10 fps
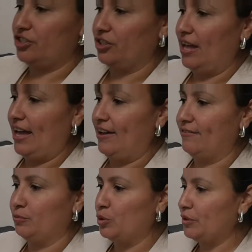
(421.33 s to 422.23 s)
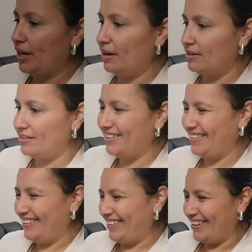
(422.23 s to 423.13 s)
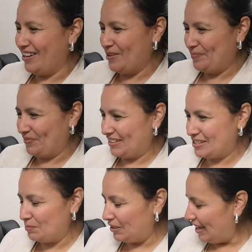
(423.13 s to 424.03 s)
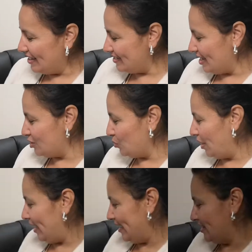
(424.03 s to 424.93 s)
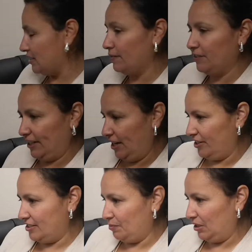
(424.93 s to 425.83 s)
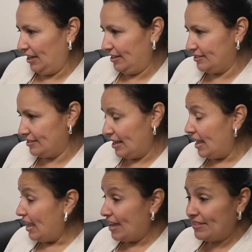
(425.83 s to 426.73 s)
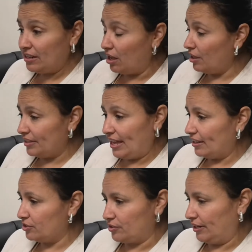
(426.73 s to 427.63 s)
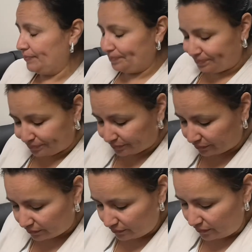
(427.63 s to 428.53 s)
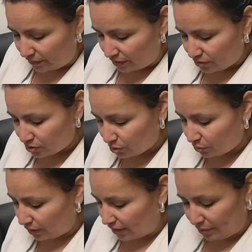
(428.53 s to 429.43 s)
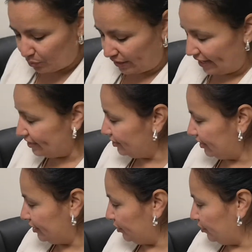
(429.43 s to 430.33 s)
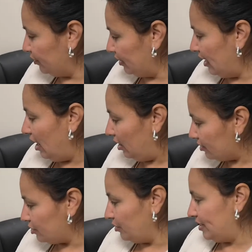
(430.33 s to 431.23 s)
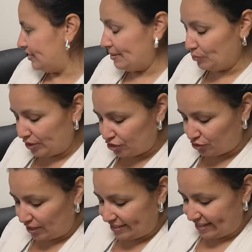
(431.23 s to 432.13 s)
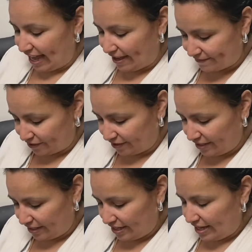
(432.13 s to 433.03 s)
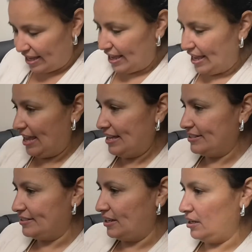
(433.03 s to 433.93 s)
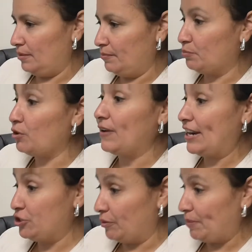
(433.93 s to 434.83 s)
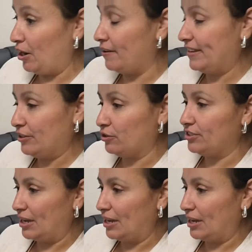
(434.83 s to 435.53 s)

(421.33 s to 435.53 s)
She'll have wound care supplies as well as foot care supplies, and then all the extra. So what I do also is I moisturize after and provide you a pair of either